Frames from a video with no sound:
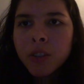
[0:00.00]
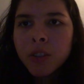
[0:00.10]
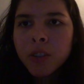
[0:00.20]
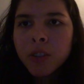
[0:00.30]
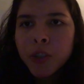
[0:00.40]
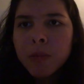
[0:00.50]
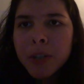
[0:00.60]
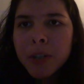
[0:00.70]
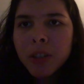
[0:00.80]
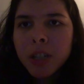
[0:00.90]
Do you remember
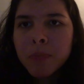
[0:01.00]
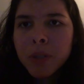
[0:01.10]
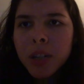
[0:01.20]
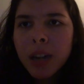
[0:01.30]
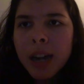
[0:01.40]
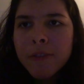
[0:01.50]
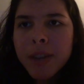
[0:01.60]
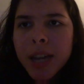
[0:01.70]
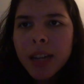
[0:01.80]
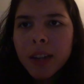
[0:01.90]
Dutch Budokai
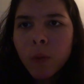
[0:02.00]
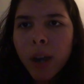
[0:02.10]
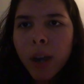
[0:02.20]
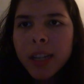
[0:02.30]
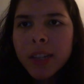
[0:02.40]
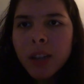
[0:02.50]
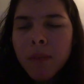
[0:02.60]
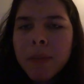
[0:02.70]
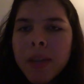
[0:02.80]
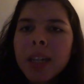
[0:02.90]
fan and why he
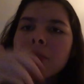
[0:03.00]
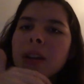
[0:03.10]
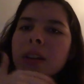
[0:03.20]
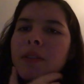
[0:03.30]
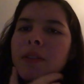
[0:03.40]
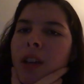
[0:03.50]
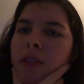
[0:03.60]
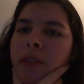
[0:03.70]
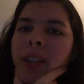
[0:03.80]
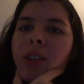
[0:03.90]
stopped making Grand Theft Auto
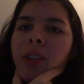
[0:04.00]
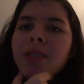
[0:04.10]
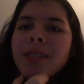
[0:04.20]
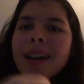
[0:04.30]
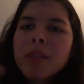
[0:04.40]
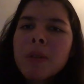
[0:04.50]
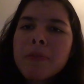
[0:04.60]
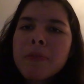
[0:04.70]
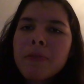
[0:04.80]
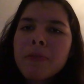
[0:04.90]
videos? Yeah, that's my
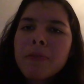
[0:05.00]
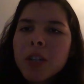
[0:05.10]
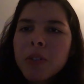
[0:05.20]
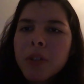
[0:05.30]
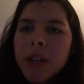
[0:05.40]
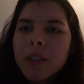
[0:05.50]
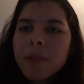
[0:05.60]
friend Jerwin.